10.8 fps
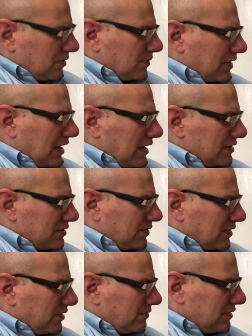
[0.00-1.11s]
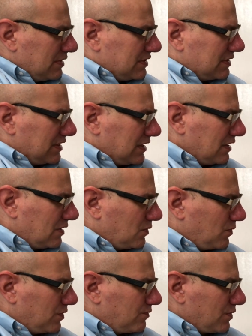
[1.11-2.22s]
Okay, so here is the
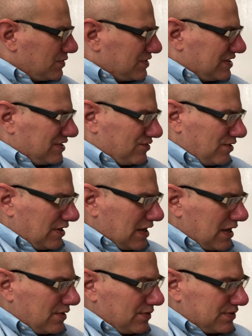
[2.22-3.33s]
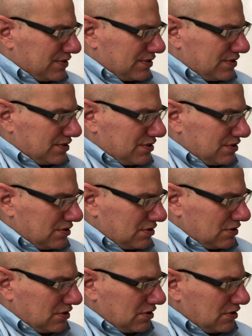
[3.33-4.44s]
wood roast treehouse.
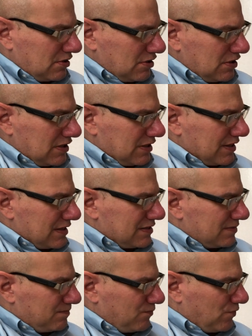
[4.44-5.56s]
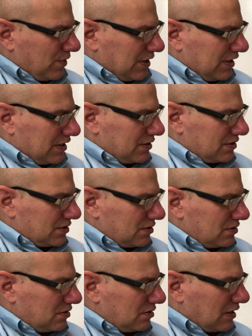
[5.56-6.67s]
That's pretty
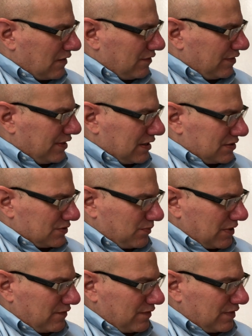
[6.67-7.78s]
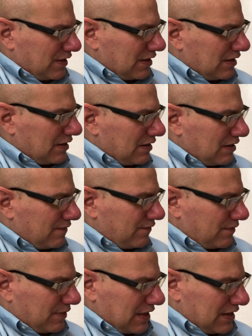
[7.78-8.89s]
nice. Everything is away from enough
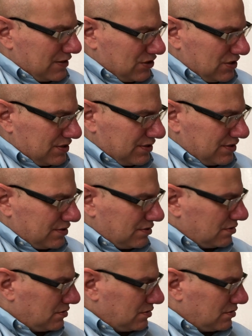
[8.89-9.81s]
from the edges.